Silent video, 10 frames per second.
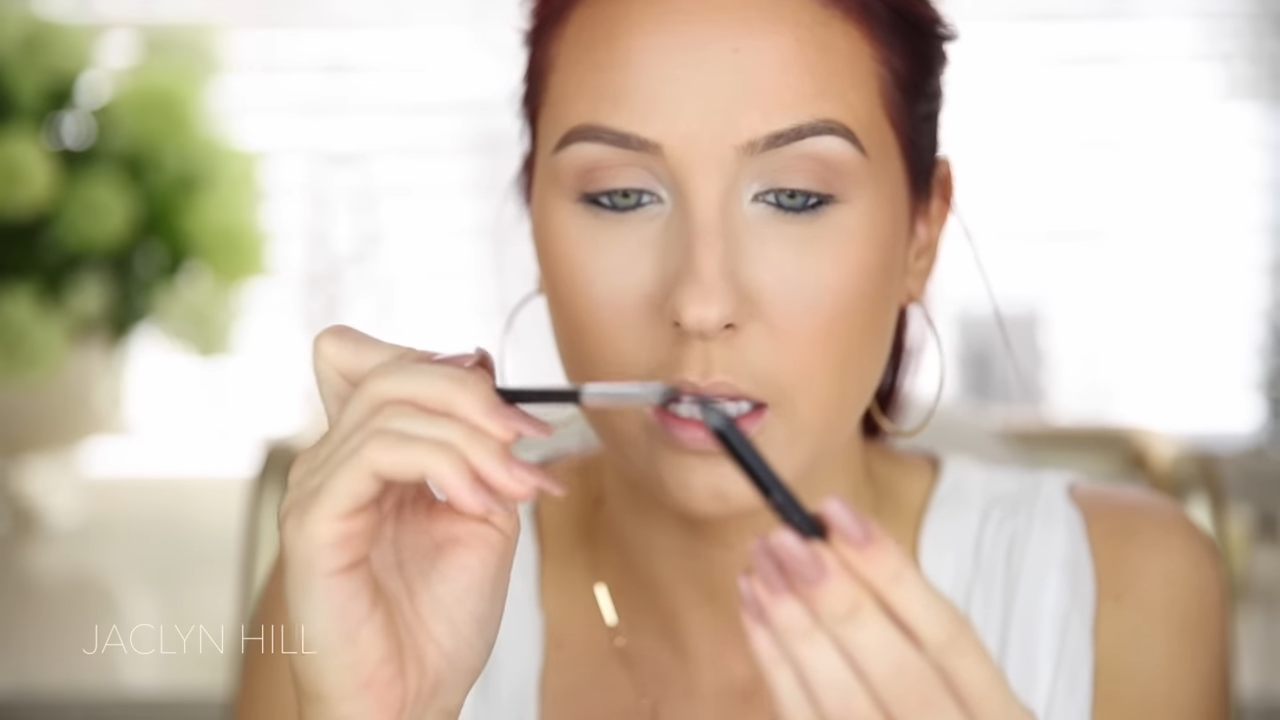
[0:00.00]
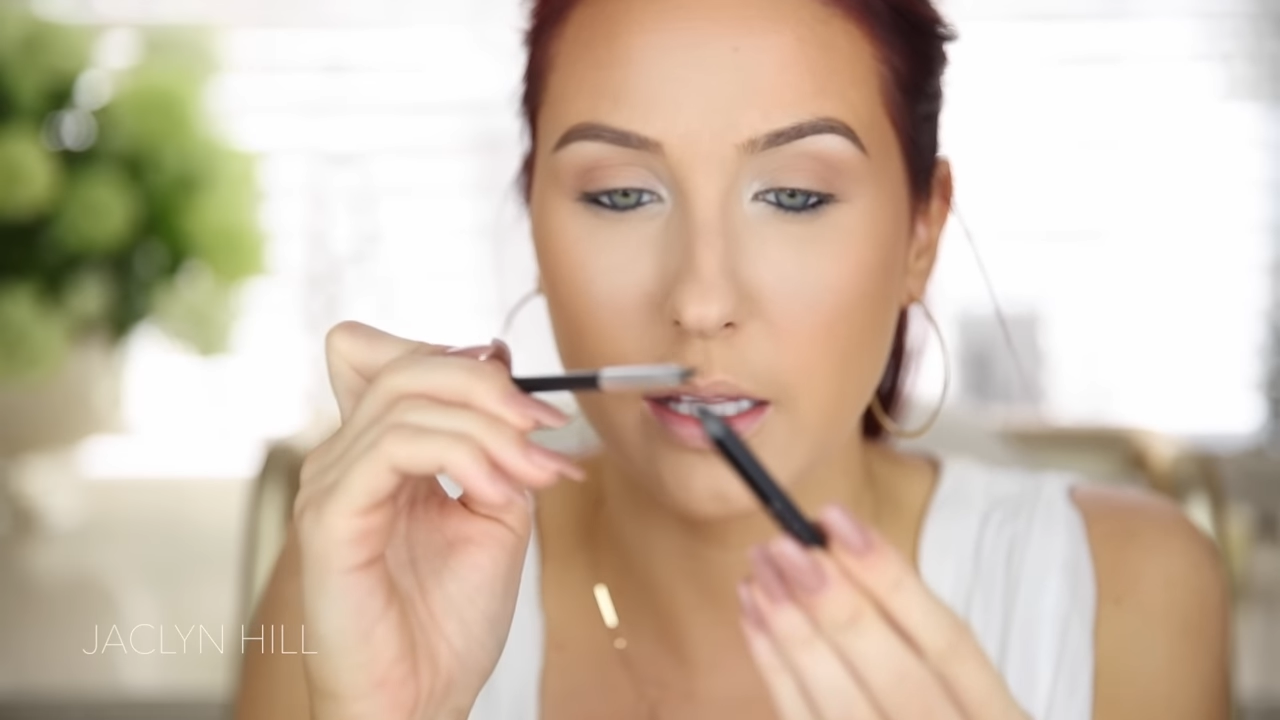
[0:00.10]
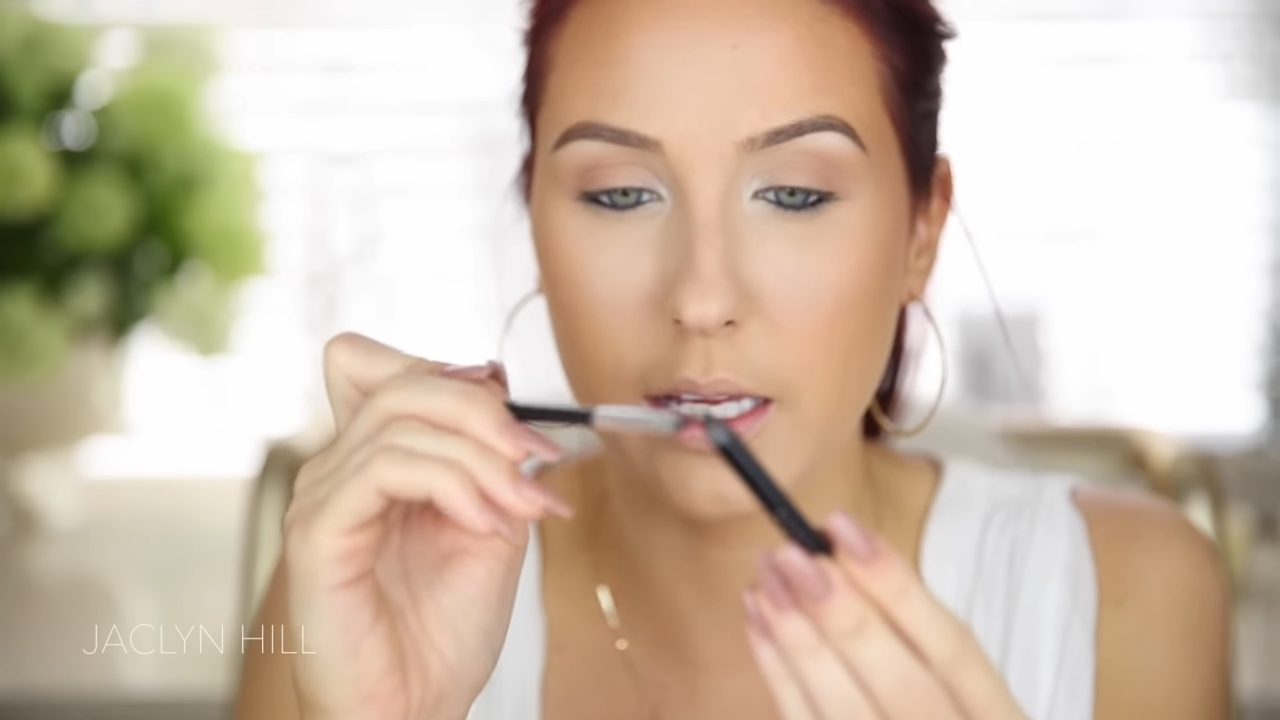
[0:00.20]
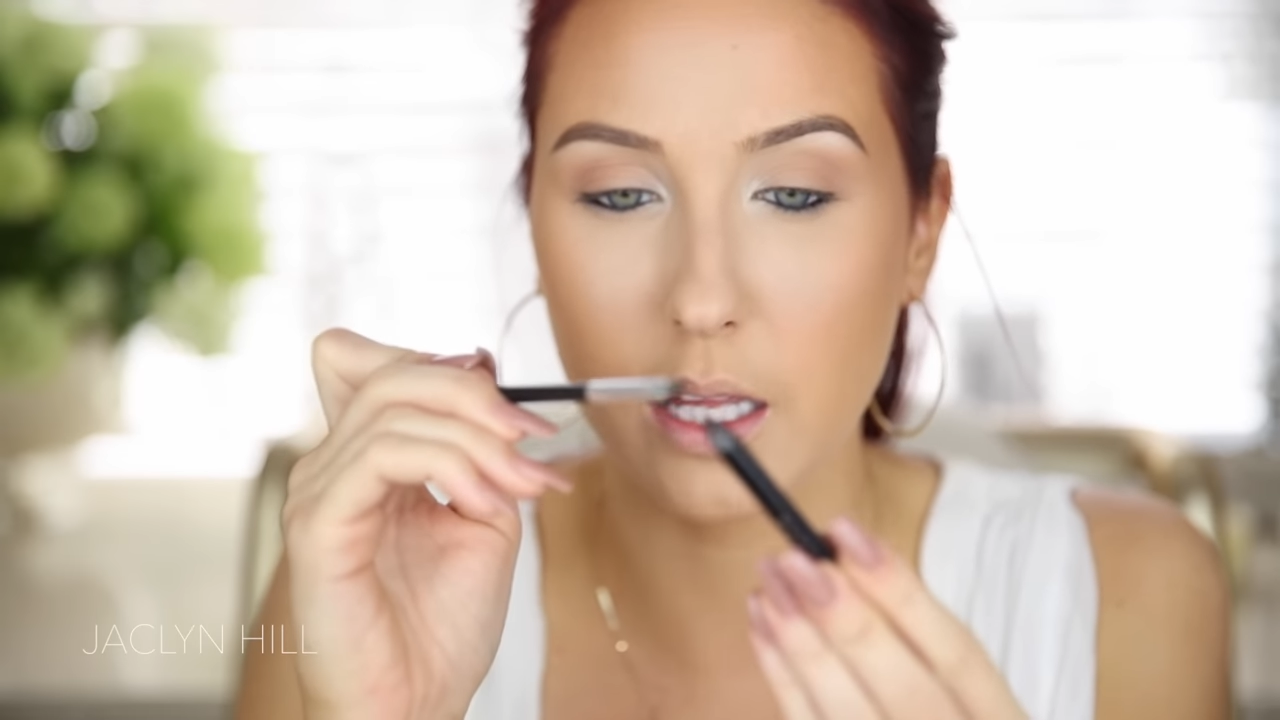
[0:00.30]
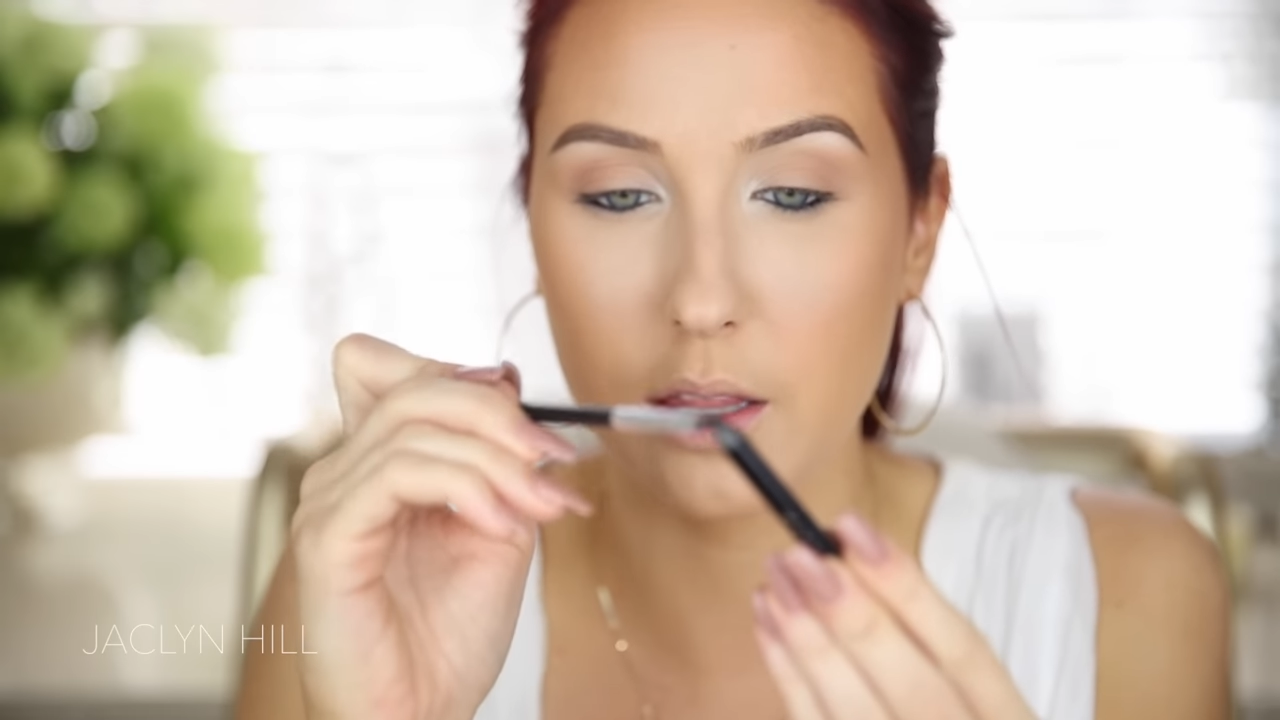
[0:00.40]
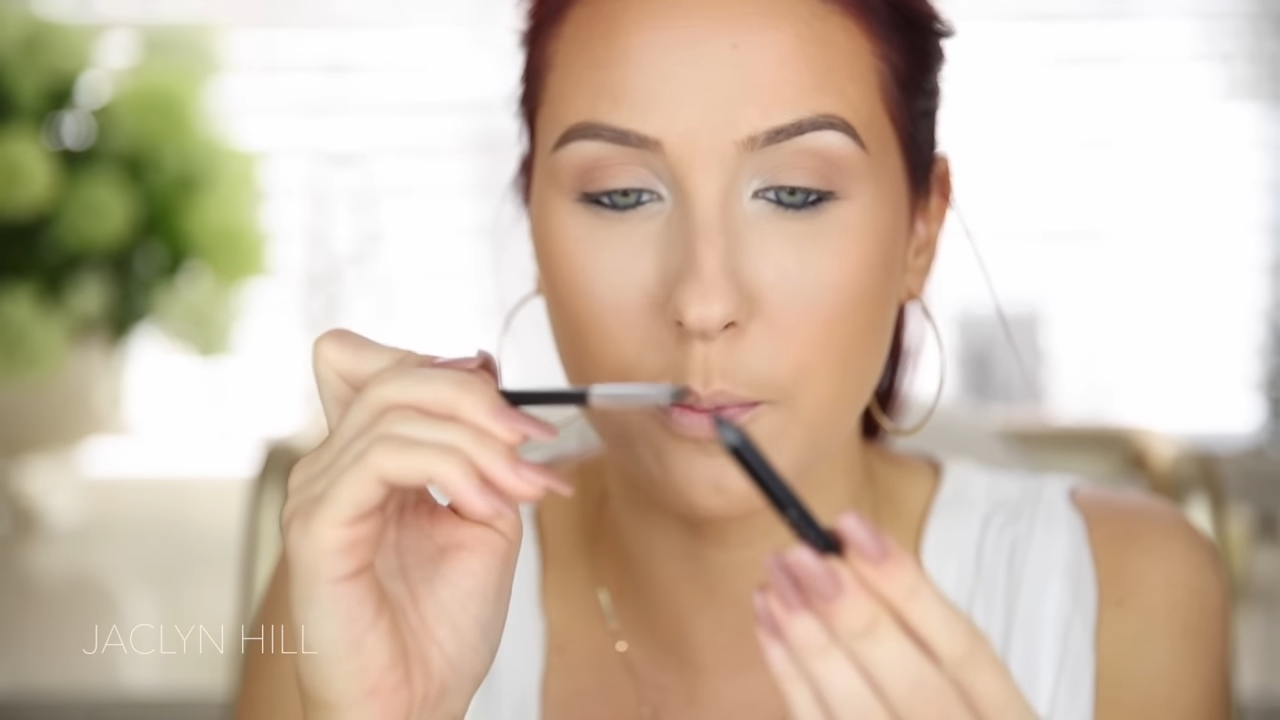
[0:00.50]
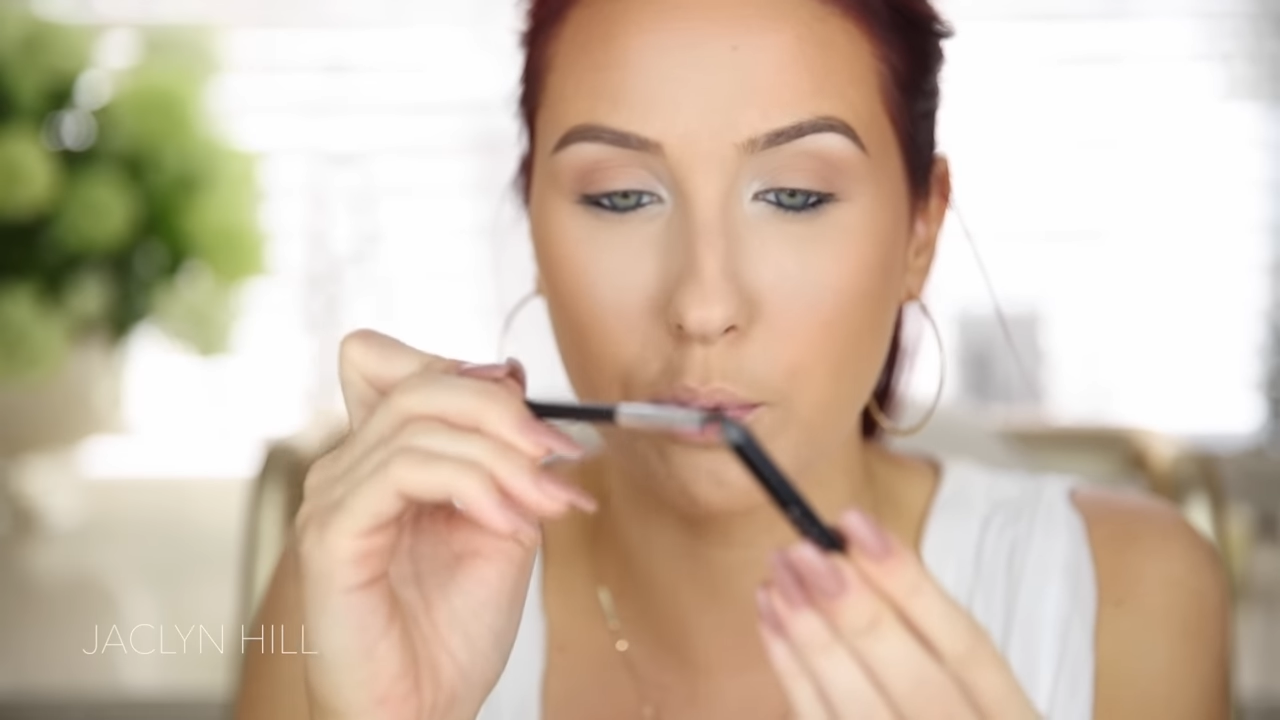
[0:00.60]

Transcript: like the